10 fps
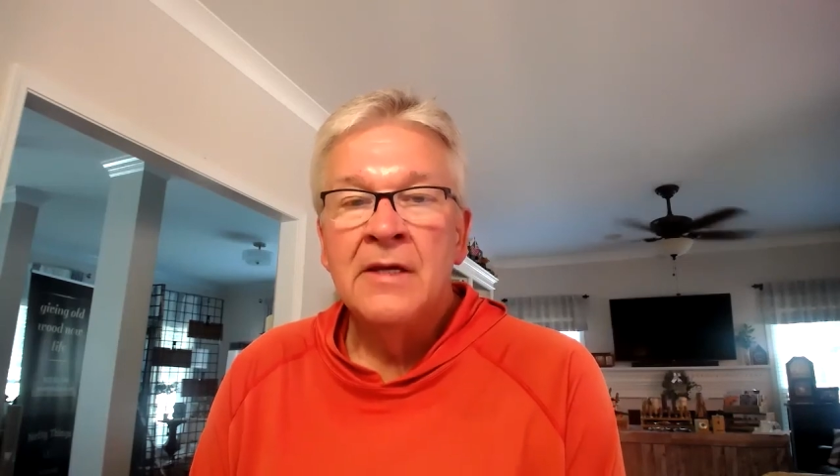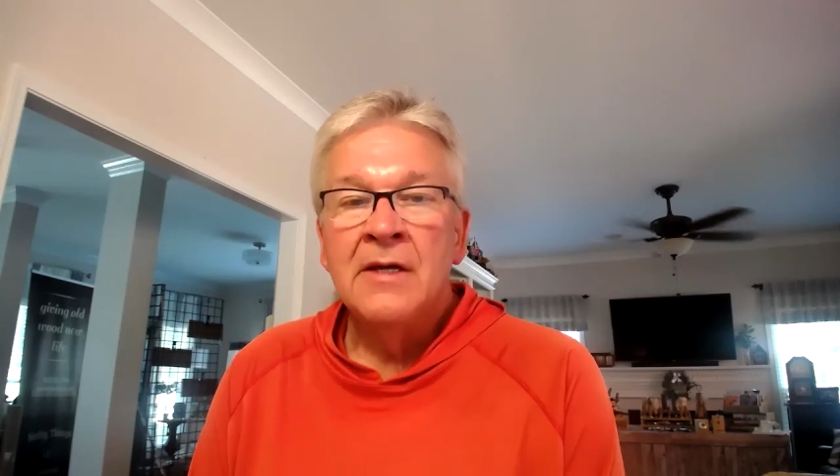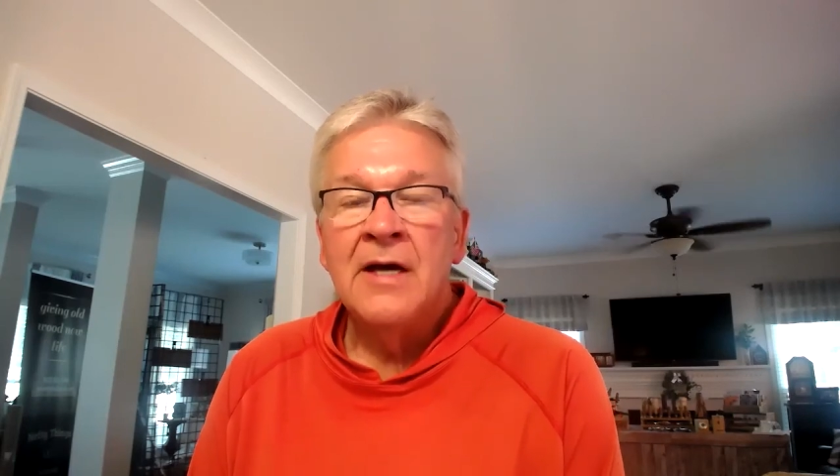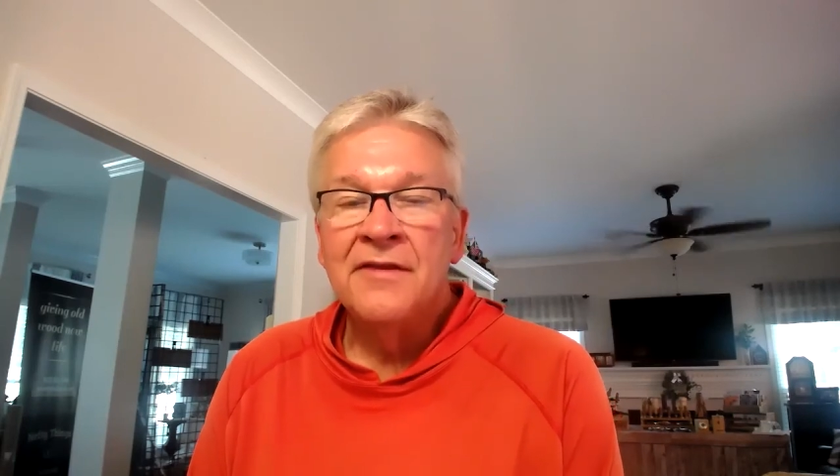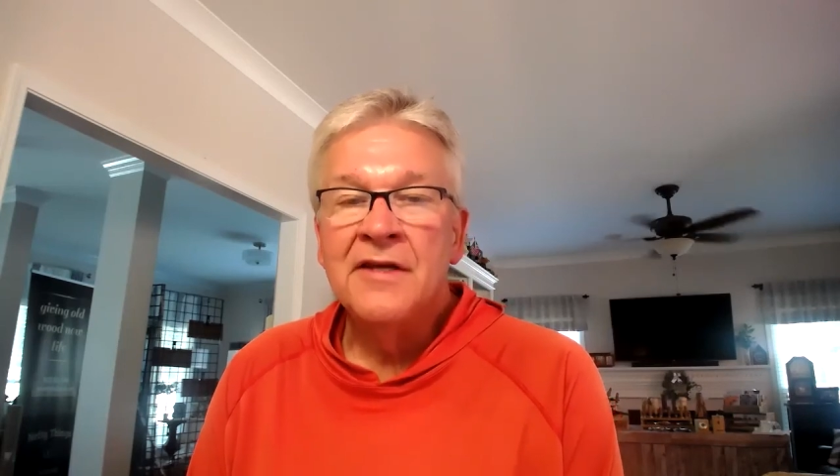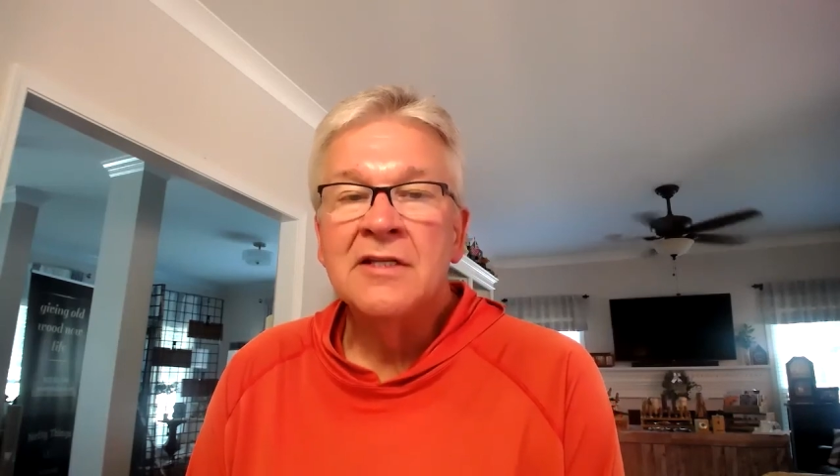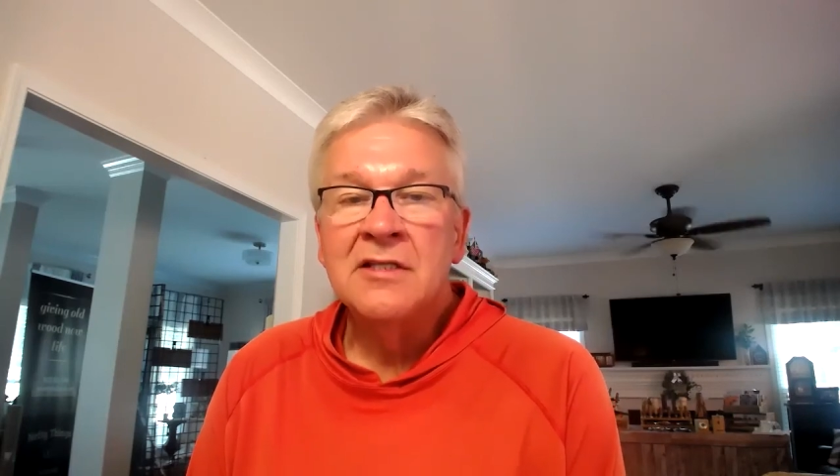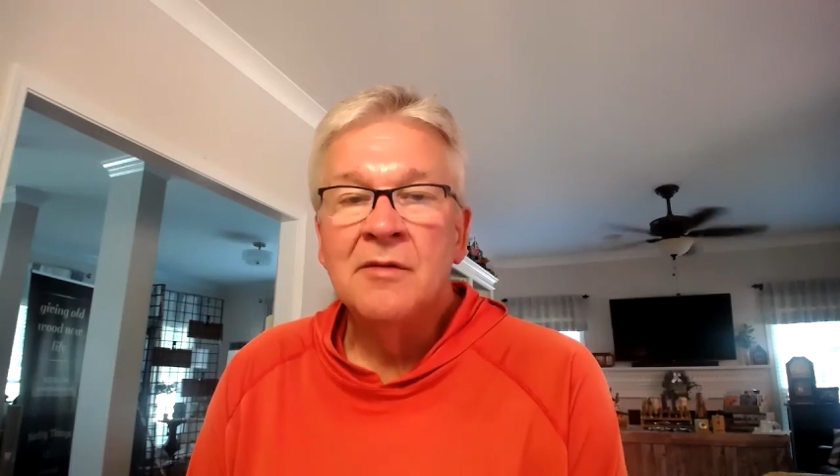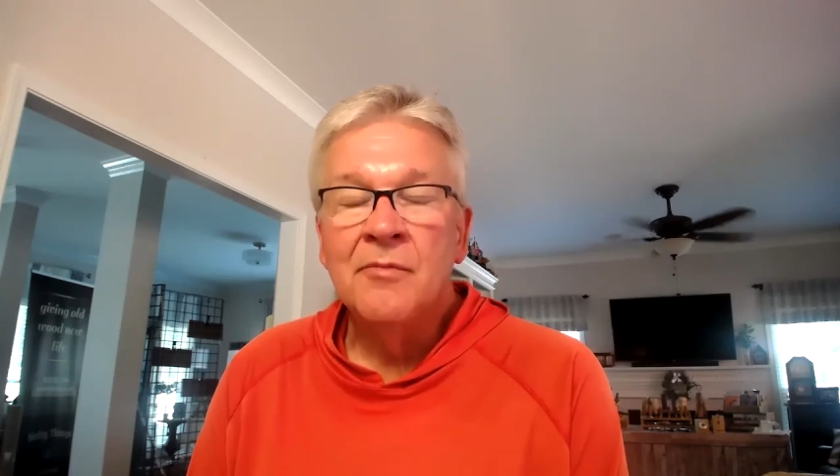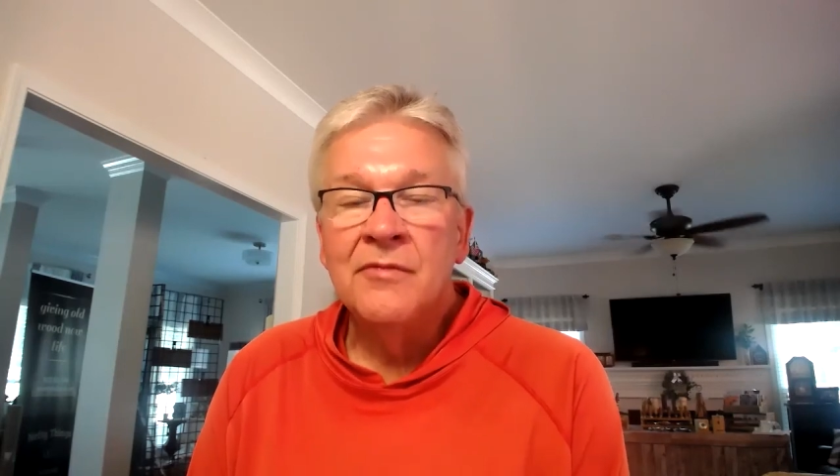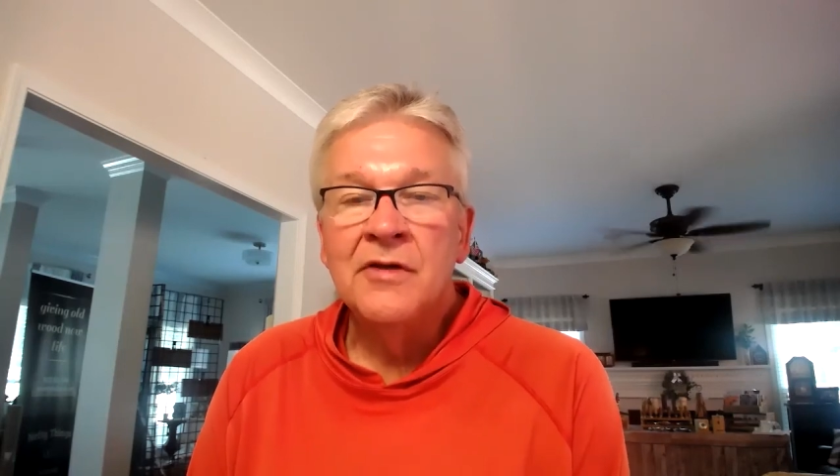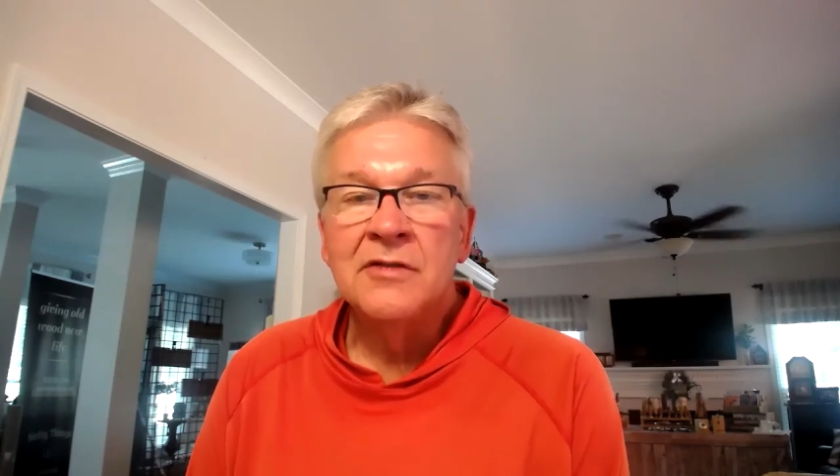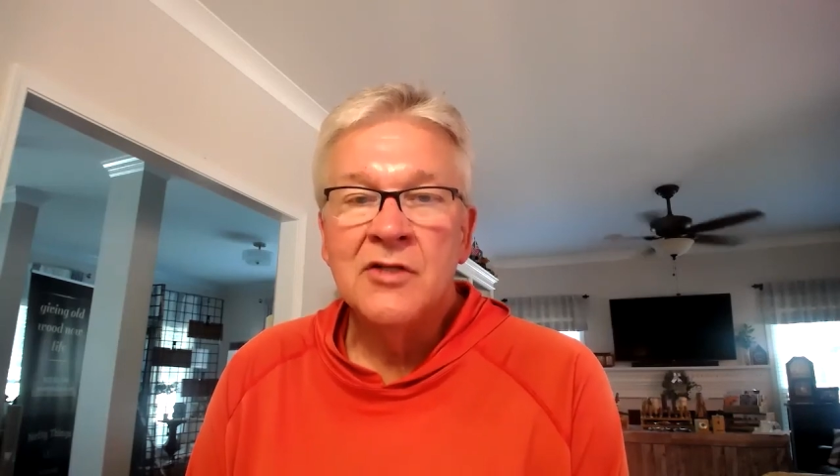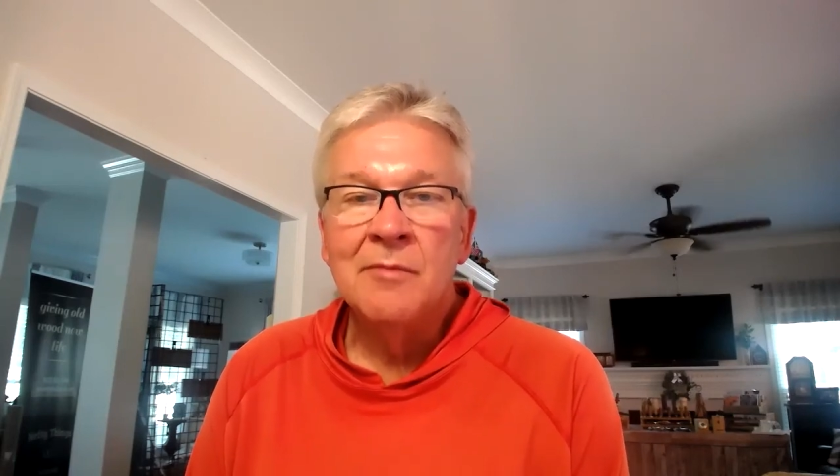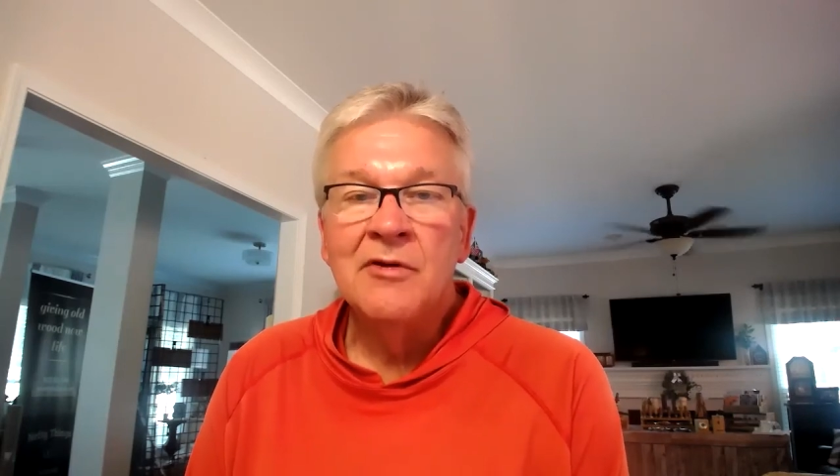I think it's the
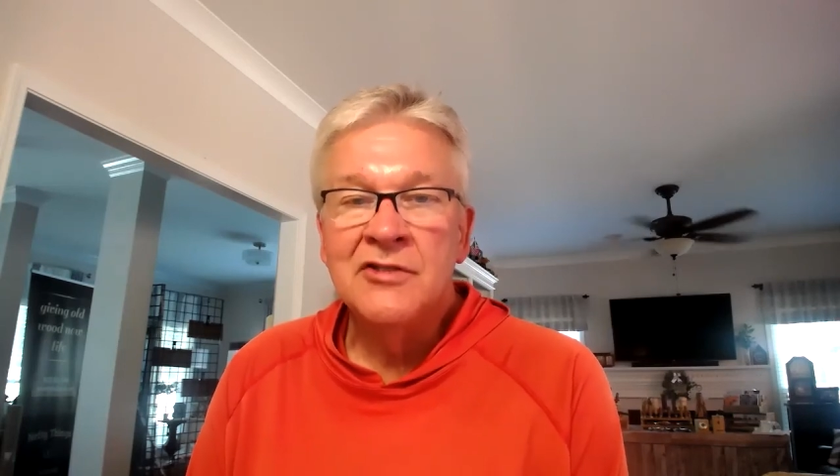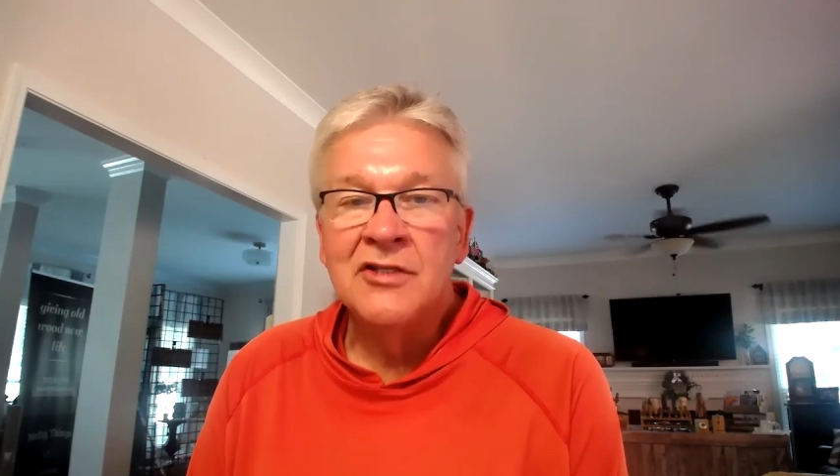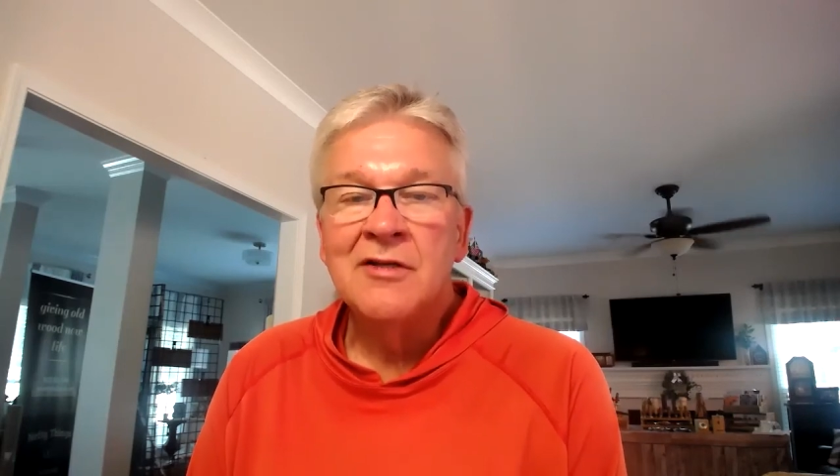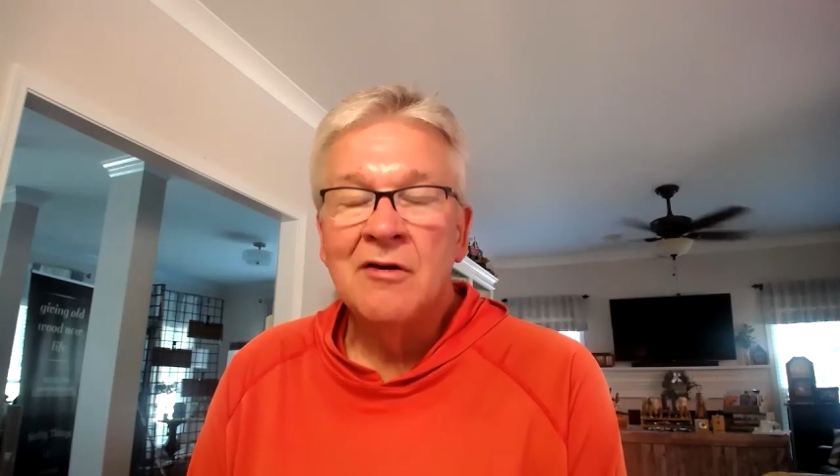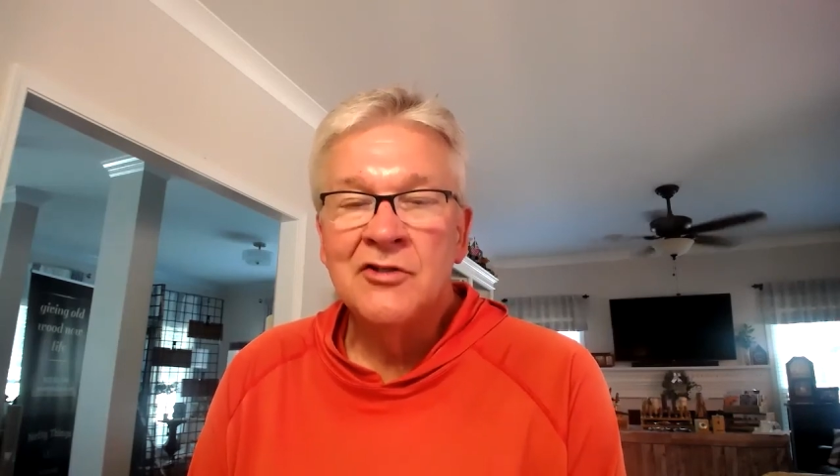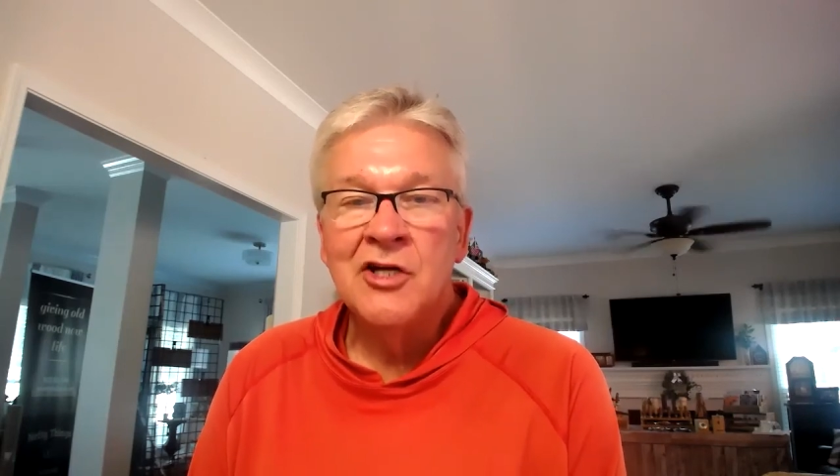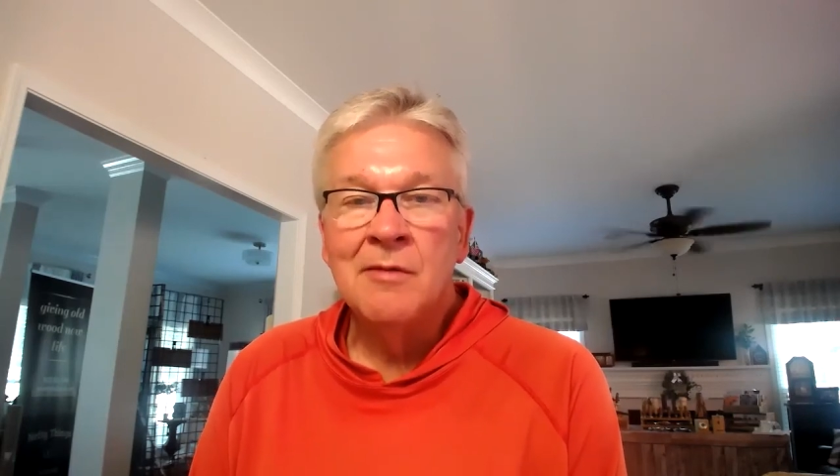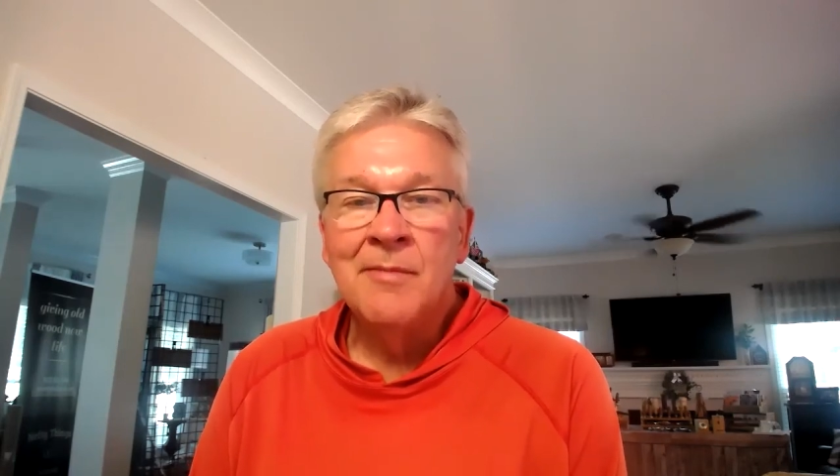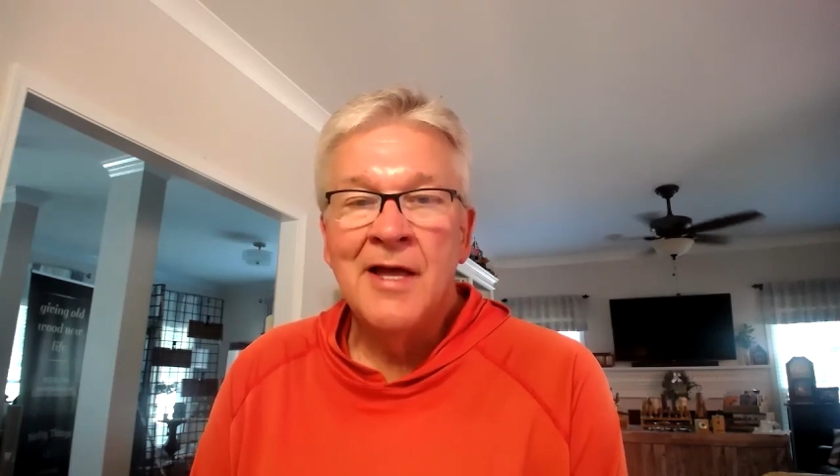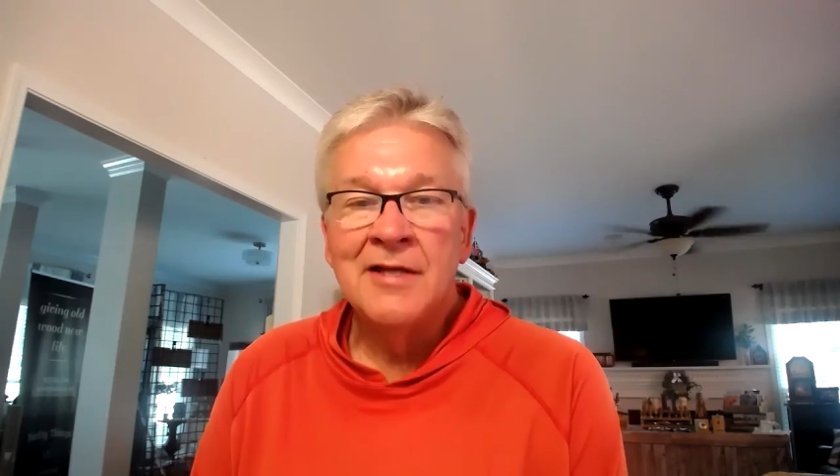sermon is just on Jeremiah.